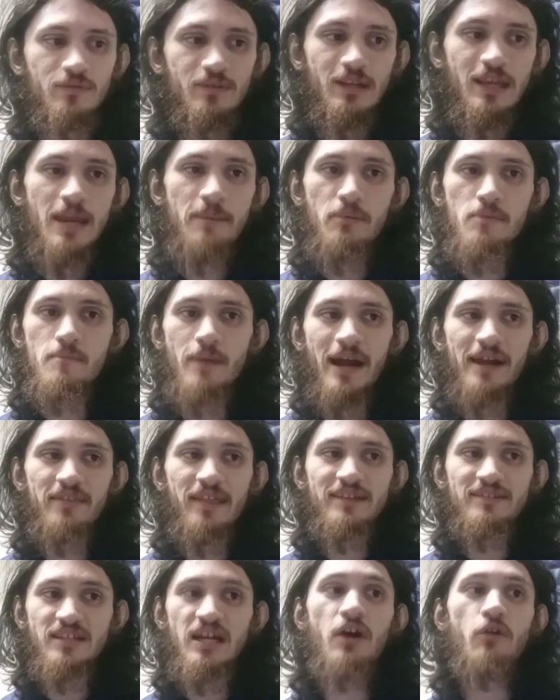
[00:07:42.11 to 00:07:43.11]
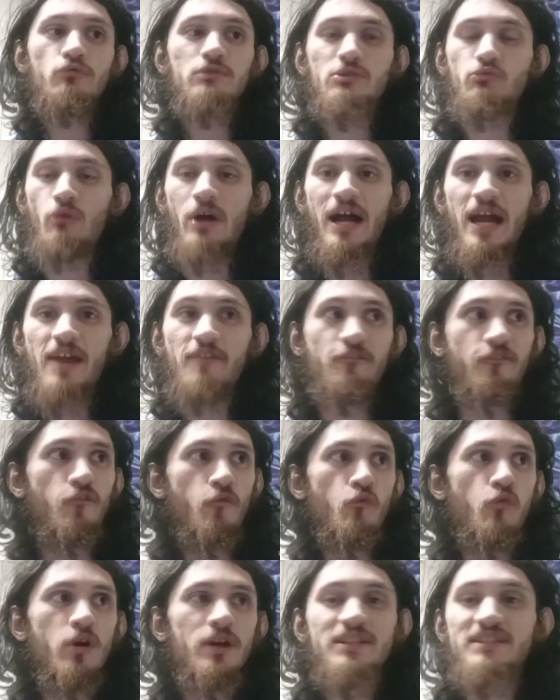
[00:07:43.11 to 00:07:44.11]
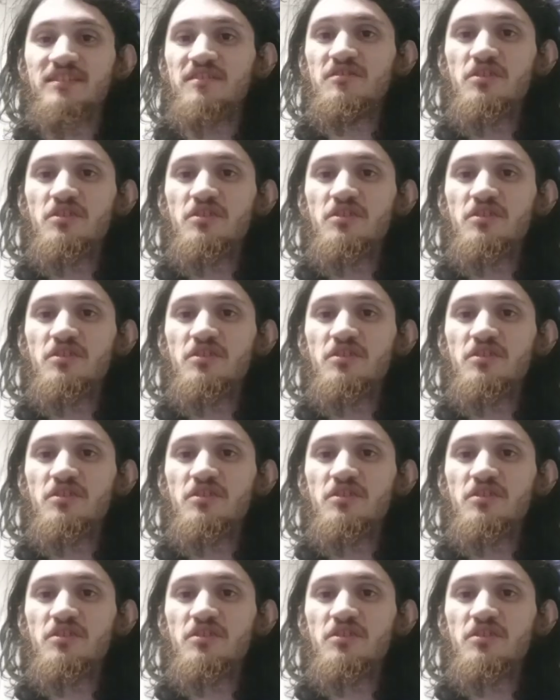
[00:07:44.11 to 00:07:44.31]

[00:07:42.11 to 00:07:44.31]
keep in mind that Tone's wife was